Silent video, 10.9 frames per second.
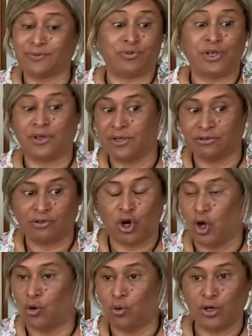There are a
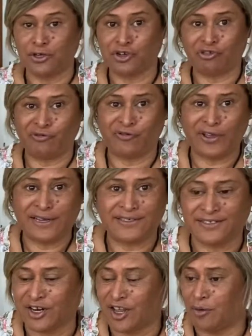whole lot of different
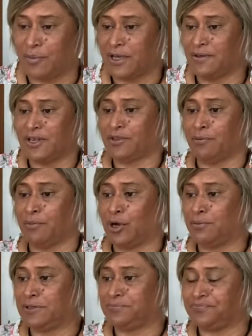factors that are coming in at the
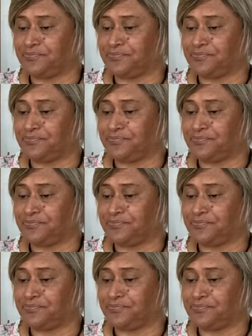moment.